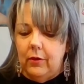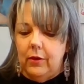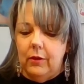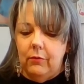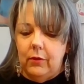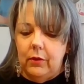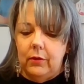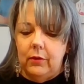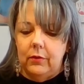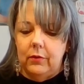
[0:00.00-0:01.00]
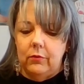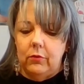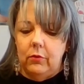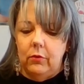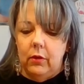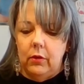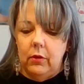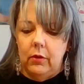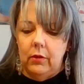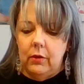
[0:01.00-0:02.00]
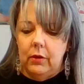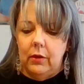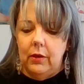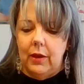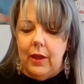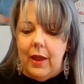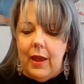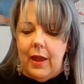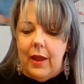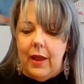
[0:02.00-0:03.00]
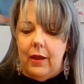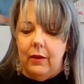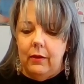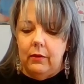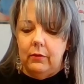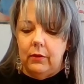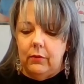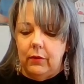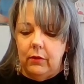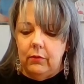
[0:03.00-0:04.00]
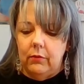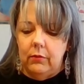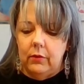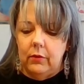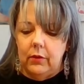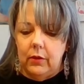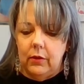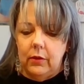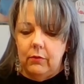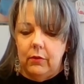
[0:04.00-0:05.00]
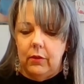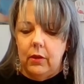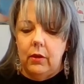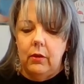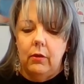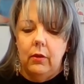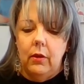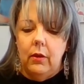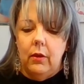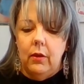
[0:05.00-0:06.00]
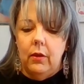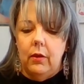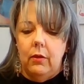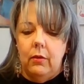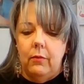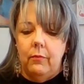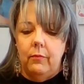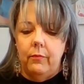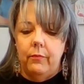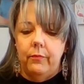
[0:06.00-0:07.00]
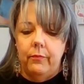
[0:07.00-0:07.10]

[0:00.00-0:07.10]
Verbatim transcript: okay, one, this is too long. Yeah. Ah! There we go. Okay, get rid of that. Um,